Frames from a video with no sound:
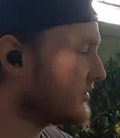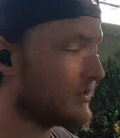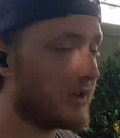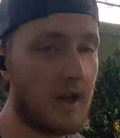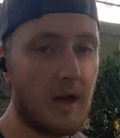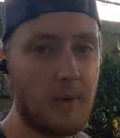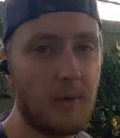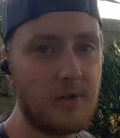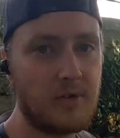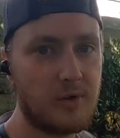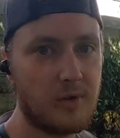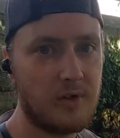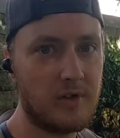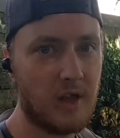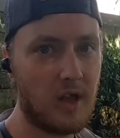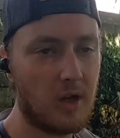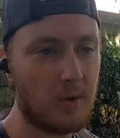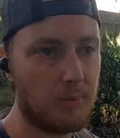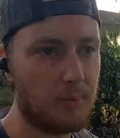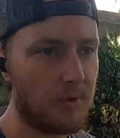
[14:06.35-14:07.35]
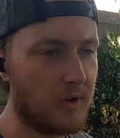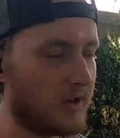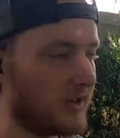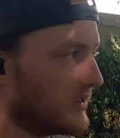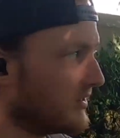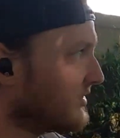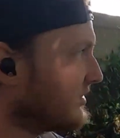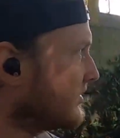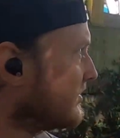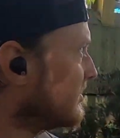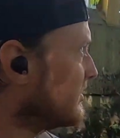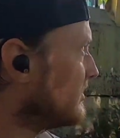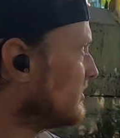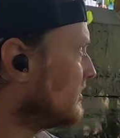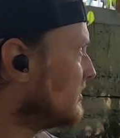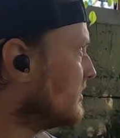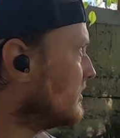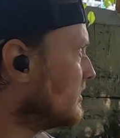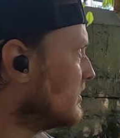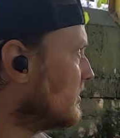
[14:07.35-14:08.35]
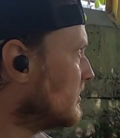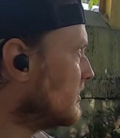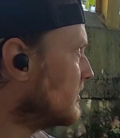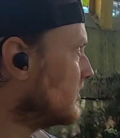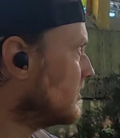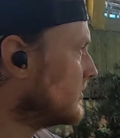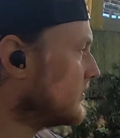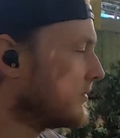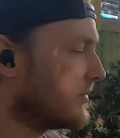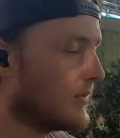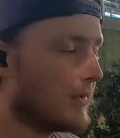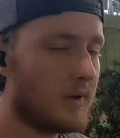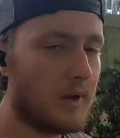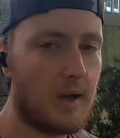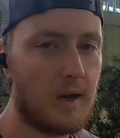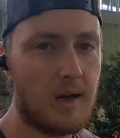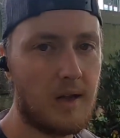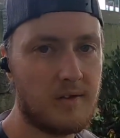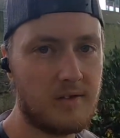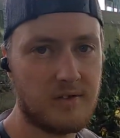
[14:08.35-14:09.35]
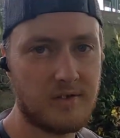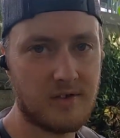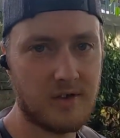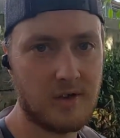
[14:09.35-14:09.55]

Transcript: So I went to another place, and as it